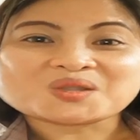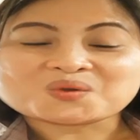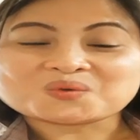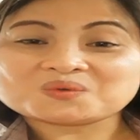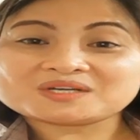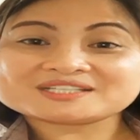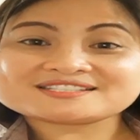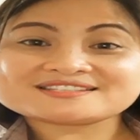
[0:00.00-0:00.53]

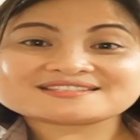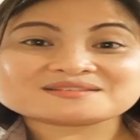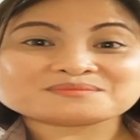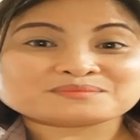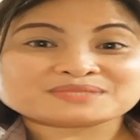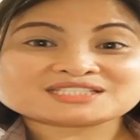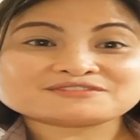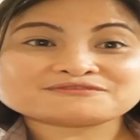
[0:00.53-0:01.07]
What is a
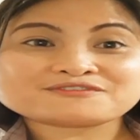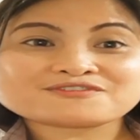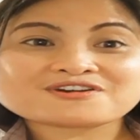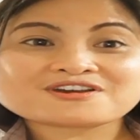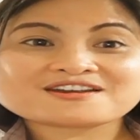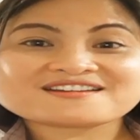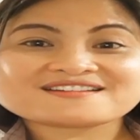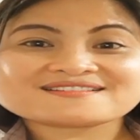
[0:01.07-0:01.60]

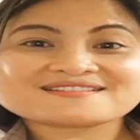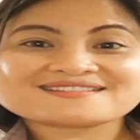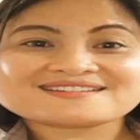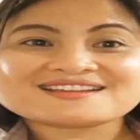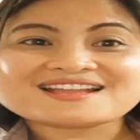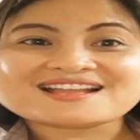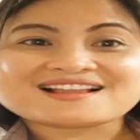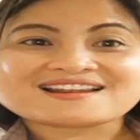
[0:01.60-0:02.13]
metaphor?
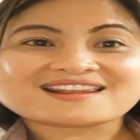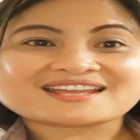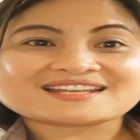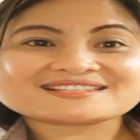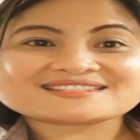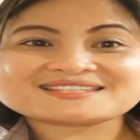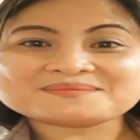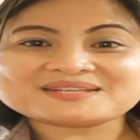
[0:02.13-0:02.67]
Like
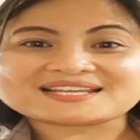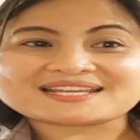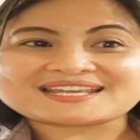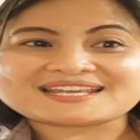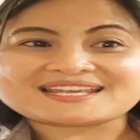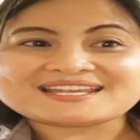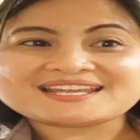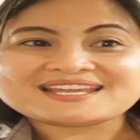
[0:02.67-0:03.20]

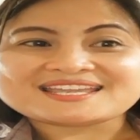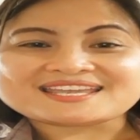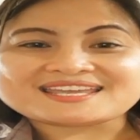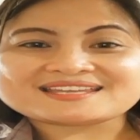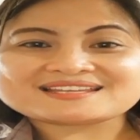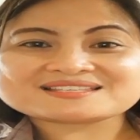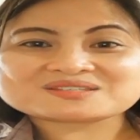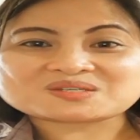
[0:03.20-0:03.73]
simile, it
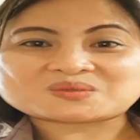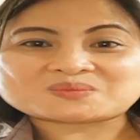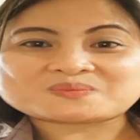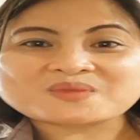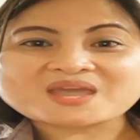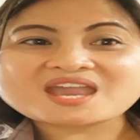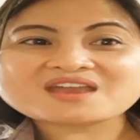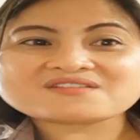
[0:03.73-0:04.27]
is
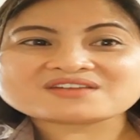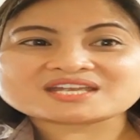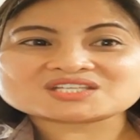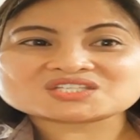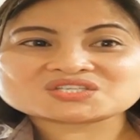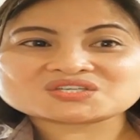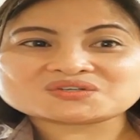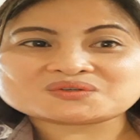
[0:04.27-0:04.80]
comparing
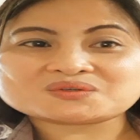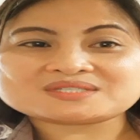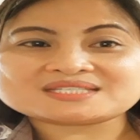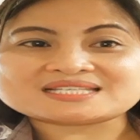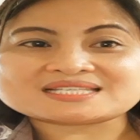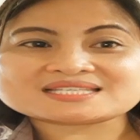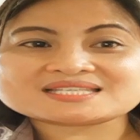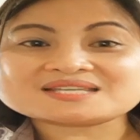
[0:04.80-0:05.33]
two
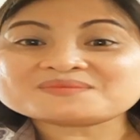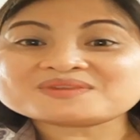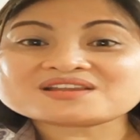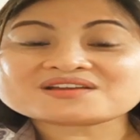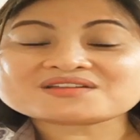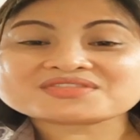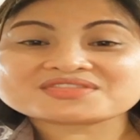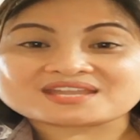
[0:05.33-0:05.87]

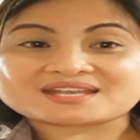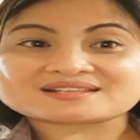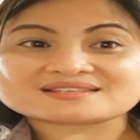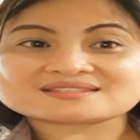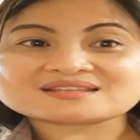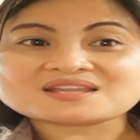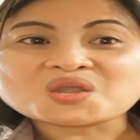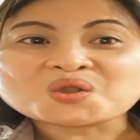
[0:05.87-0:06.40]
dissimilar
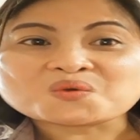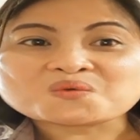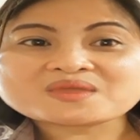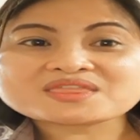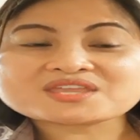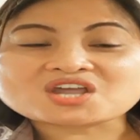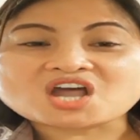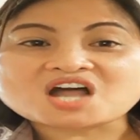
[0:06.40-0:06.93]
things
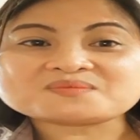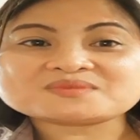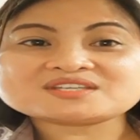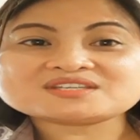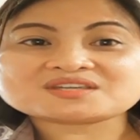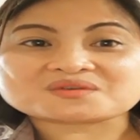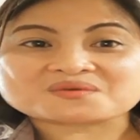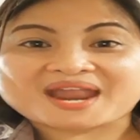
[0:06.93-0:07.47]
with
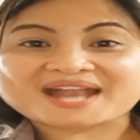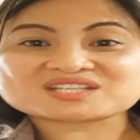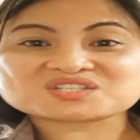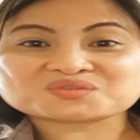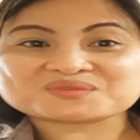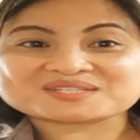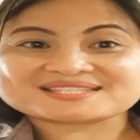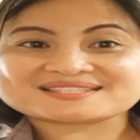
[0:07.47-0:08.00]
common
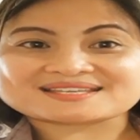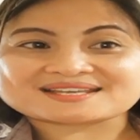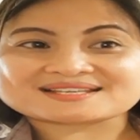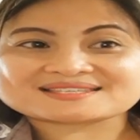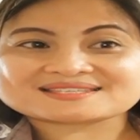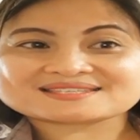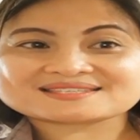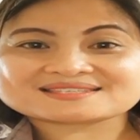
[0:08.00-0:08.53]

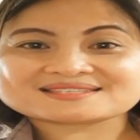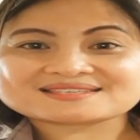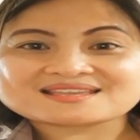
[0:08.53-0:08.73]
characteristics.